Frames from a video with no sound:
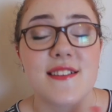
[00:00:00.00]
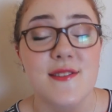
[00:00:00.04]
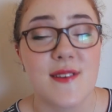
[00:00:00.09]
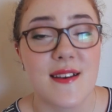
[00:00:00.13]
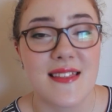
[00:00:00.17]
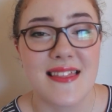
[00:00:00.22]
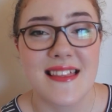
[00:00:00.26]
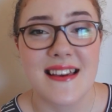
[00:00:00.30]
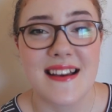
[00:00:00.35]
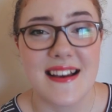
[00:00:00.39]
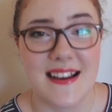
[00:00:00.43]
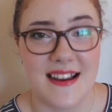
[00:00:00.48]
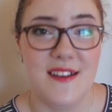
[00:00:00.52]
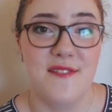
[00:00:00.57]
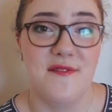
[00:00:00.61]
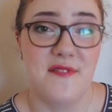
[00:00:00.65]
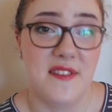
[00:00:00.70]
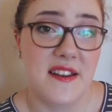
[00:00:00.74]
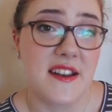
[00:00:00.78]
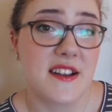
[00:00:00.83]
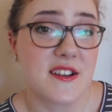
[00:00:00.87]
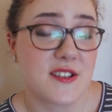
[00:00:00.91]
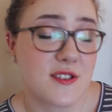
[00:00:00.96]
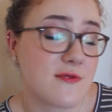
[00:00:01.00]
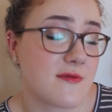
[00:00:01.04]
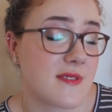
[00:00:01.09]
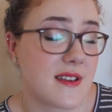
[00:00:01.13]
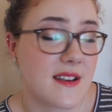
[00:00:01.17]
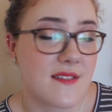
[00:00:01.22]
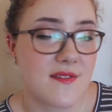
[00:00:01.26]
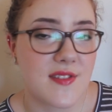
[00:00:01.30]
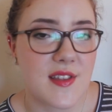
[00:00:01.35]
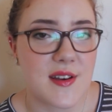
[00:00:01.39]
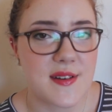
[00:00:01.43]
So I think I can finish three
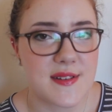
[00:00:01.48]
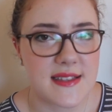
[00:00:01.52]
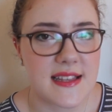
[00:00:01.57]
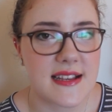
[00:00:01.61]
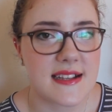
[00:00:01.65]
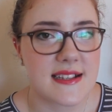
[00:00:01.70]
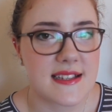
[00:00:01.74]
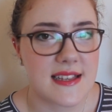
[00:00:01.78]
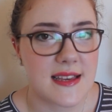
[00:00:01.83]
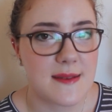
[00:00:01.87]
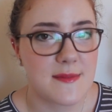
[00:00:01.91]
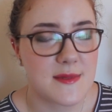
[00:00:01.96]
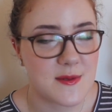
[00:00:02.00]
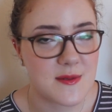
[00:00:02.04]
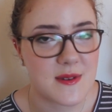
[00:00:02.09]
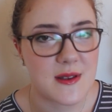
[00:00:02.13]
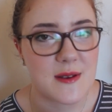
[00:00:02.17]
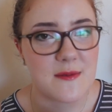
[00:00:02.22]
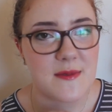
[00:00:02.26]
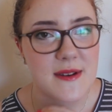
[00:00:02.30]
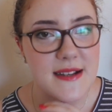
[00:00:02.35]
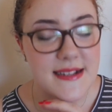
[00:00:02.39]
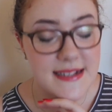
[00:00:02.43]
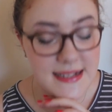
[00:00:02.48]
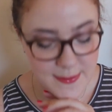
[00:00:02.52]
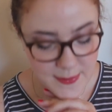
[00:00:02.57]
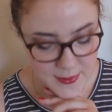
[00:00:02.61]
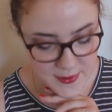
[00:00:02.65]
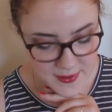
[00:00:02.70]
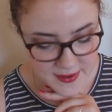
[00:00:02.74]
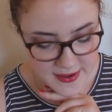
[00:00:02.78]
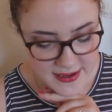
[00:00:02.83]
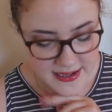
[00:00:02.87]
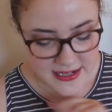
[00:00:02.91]
of those. That seems really
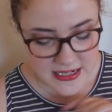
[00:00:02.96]
reasonable.